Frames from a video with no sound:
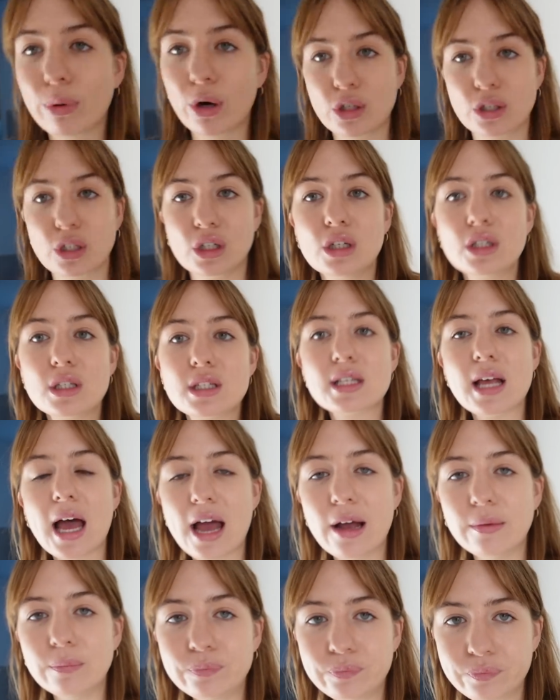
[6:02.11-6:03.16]
products.
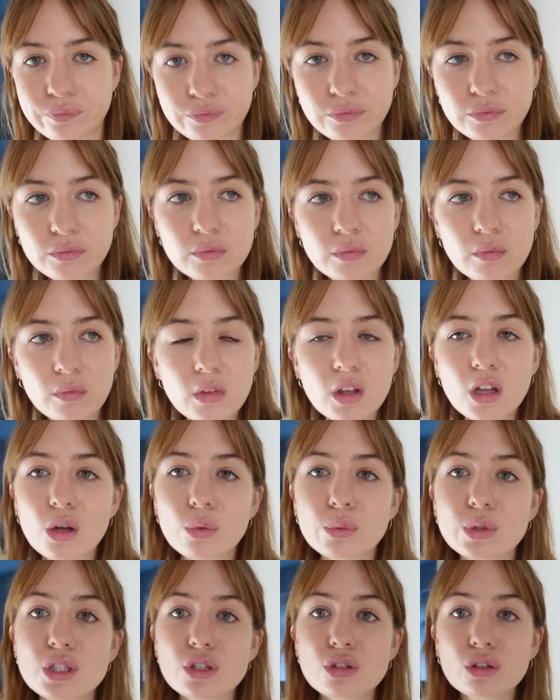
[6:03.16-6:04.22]

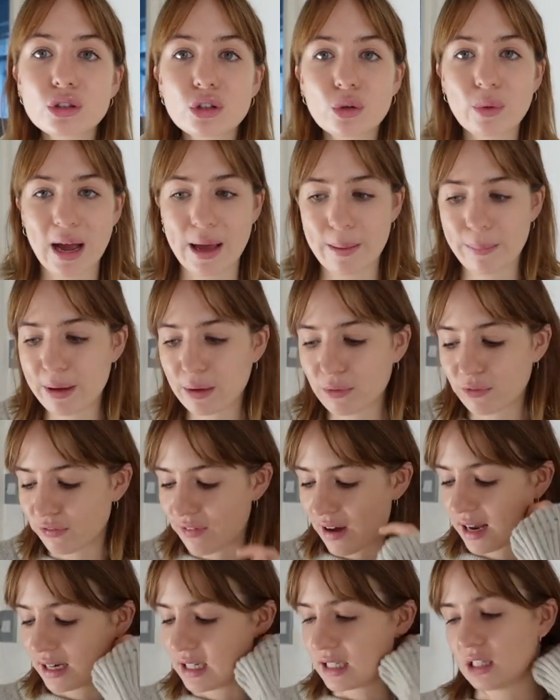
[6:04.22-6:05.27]
We struggle quite a bit
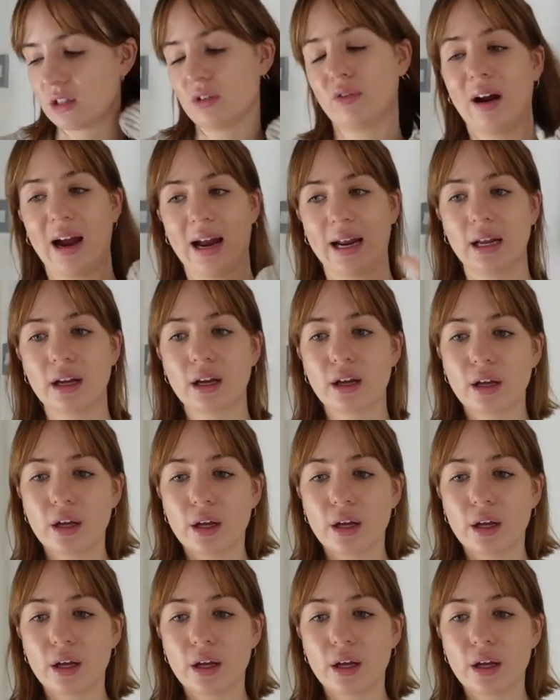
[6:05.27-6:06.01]
finding the right